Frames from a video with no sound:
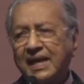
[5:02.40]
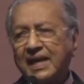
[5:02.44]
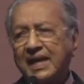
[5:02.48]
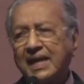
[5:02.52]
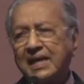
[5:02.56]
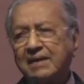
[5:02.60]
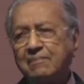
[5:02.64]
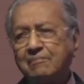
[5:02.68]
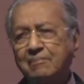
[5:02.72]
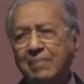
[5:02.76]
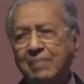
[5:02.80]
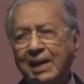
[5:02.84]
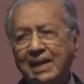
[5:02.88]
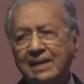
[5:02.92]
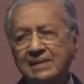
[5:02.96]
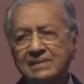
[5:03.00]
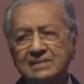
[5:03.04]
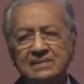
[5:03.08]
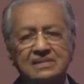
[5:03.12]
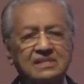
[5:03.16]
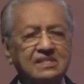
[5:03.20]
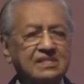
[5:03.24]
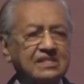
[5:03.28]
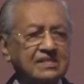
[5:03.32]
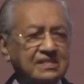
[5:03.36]
and
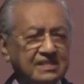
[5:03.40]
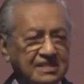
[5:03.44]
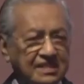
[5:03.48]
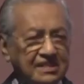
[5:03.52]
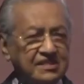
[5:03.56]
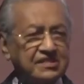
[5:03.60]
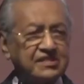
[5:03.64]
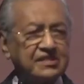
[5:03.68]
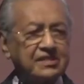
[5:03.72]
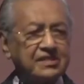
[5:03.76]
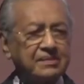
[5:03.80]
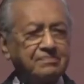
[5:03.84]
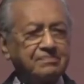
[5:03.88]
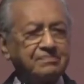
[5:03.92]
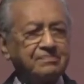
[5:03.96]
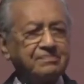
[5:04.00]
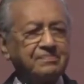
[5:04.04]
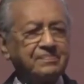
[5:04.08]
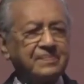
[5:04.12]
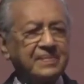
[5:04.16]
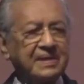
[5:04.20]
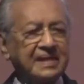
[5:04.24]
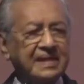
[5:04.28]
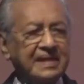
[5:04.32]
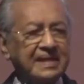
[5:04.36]
balance system.
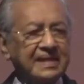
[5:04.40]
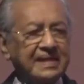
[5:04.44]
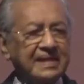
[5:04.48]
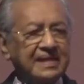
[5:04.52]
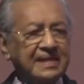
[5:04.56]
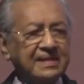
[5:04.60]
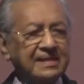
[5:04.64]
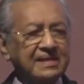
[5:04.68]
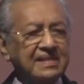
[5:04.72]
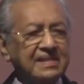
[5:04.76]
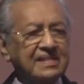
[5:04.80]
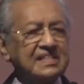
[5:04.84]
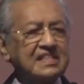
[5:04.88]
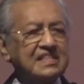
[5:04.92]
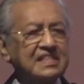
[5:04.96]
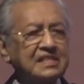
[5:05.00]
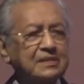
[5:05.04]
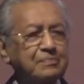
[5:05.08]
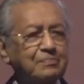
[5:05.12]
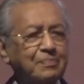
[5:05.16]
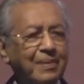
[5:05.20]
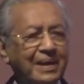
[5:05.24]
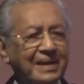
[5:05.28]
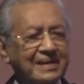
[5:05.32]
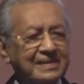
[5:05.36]
This is
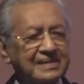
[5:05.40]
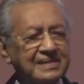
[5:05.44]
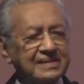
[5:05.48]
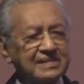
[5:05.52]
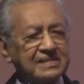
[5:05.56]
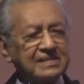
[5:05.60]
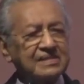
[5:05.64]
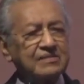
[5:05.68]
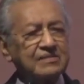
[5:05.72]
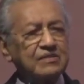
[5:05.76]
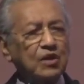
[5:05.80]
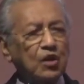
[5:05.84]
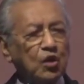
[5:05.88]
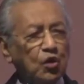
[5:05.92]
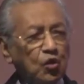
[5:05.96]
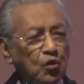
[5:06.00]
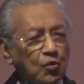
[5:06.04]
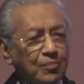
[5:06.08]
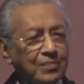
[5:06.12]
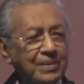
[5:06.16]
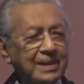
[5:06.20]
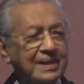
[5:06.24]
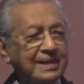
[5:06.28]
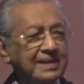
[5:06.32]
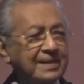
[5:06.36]
practiced
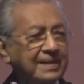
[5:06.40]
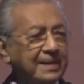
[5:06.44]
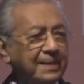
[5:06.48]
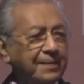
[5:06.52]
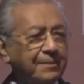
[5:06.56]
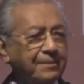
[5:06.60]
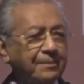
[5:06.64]
globally,